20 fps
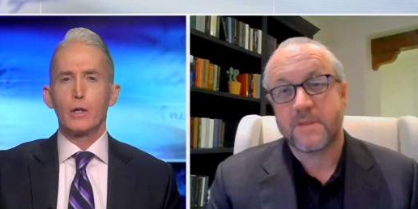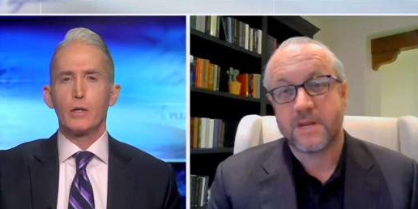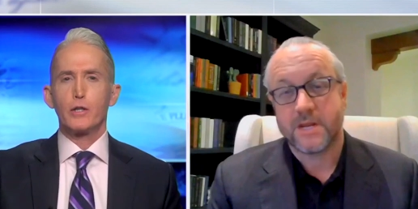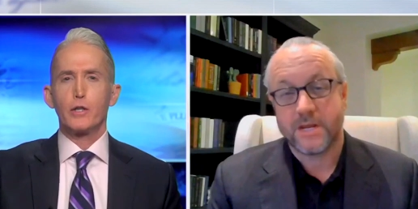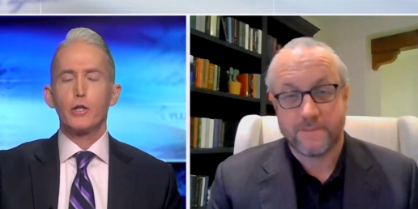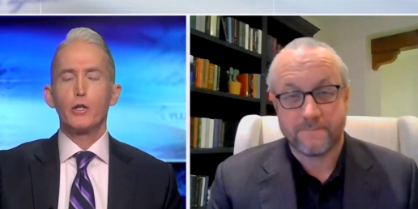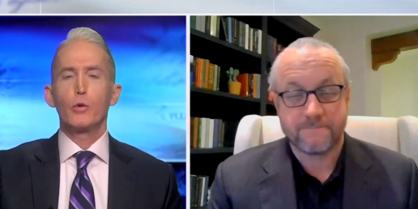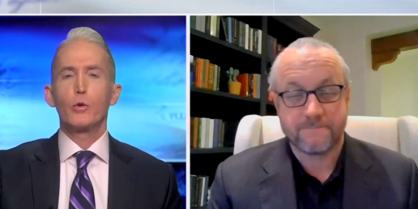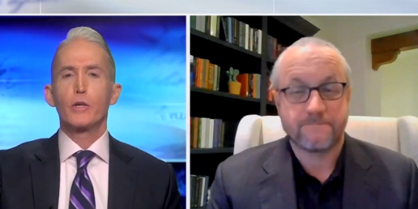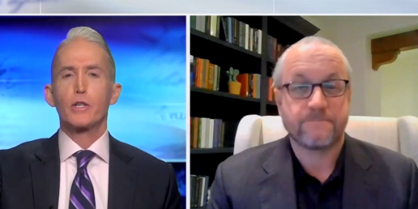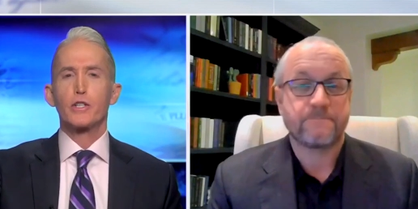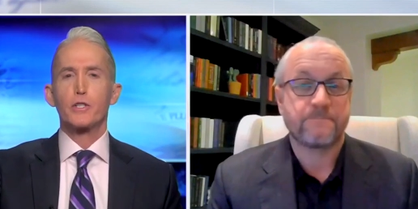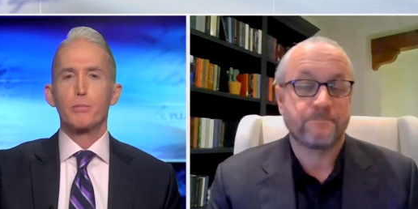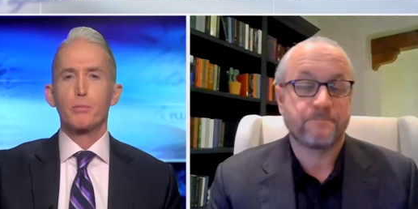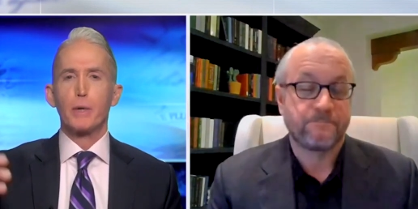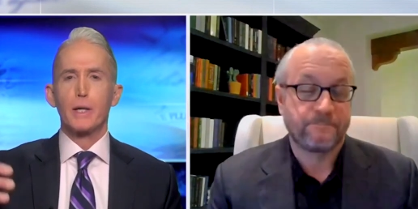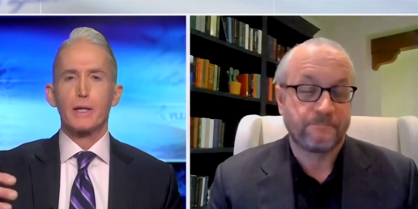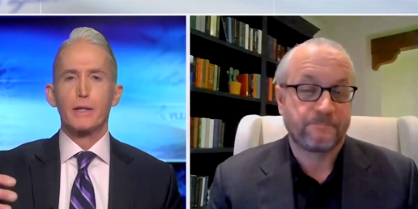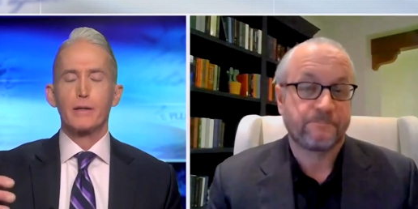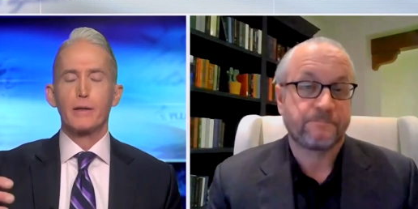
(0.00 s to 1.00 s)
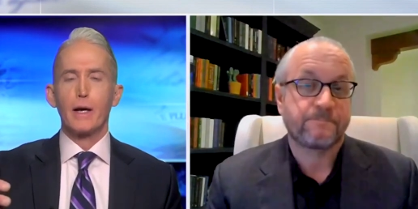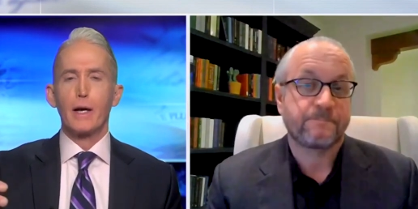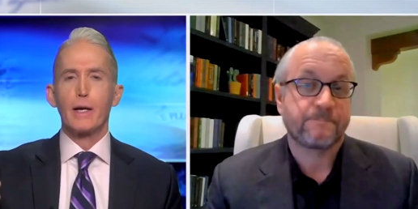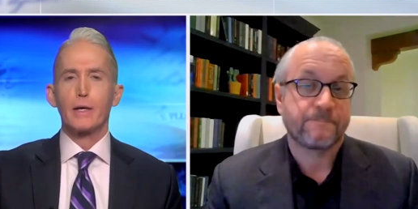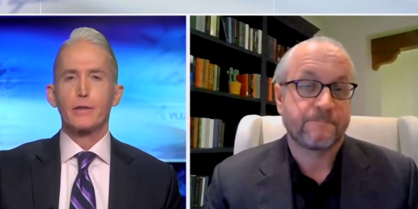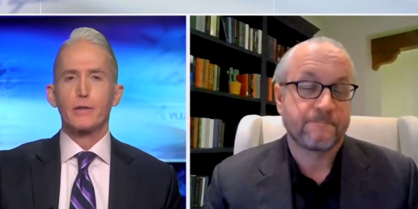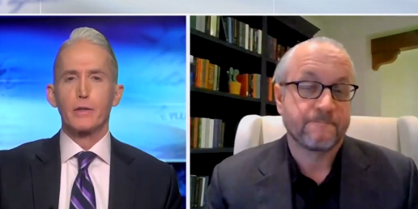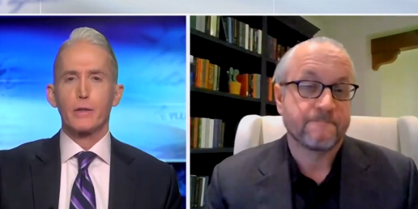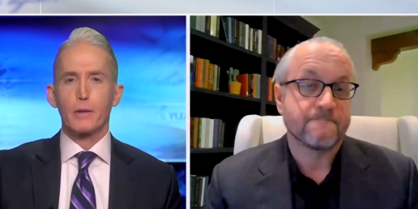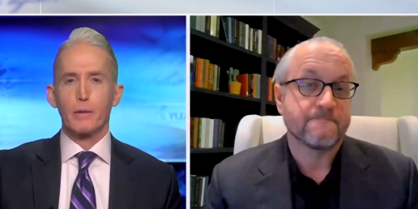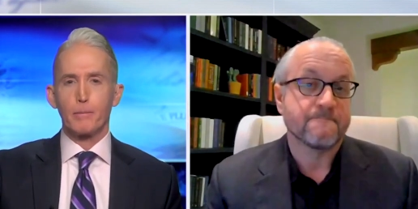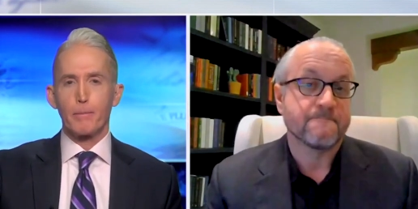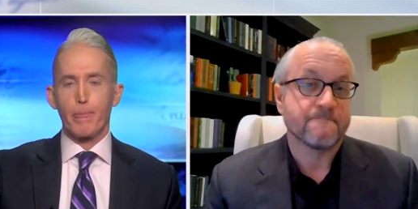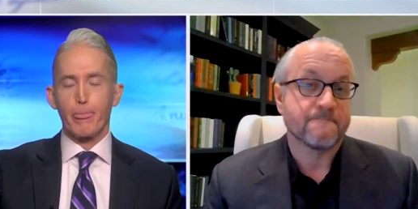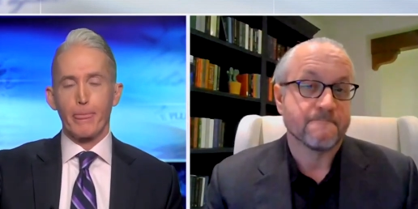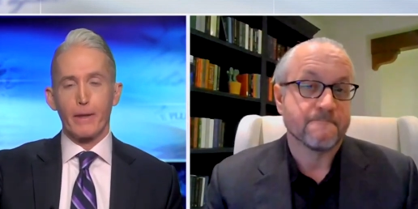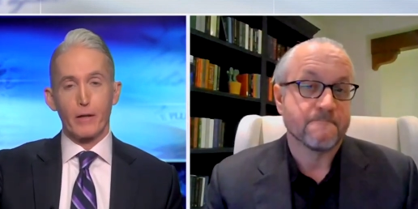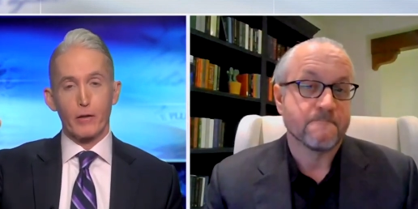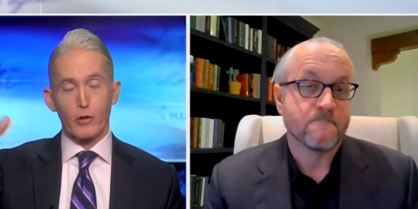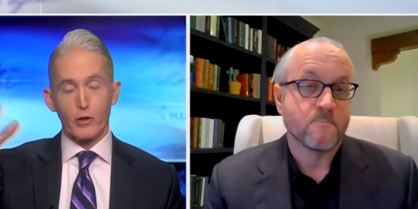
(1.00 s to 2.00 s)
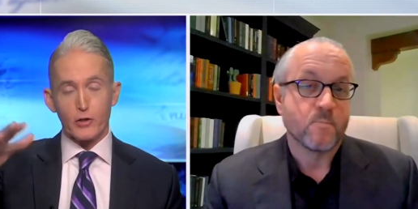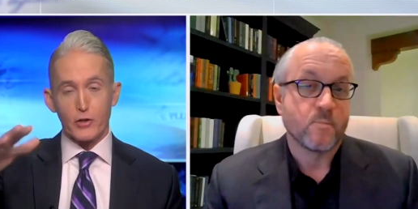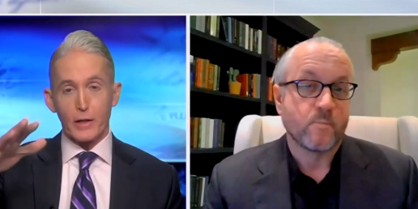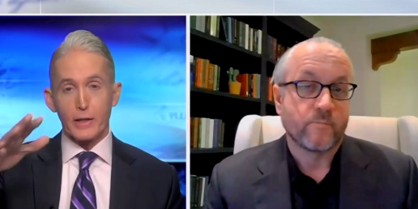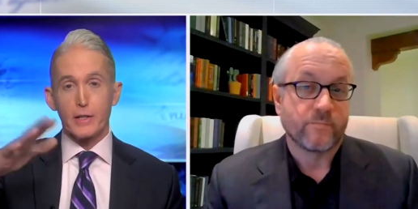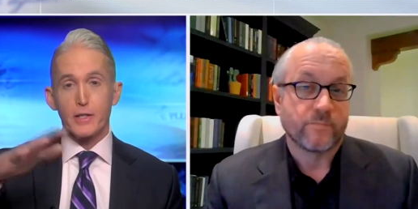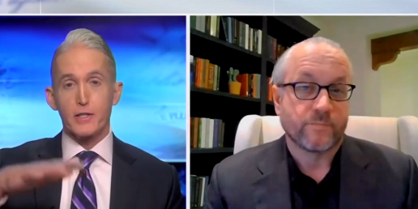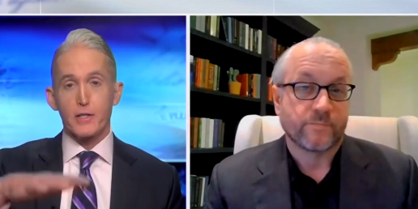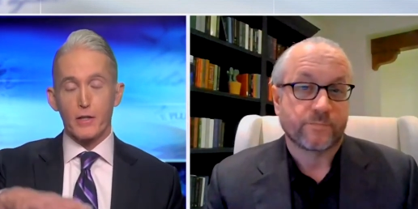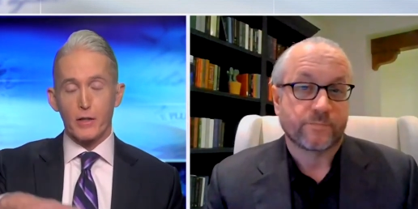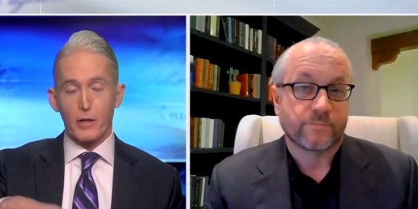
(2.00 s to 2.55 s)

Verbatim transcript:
Speaker 1: do you expect that to that looks like it's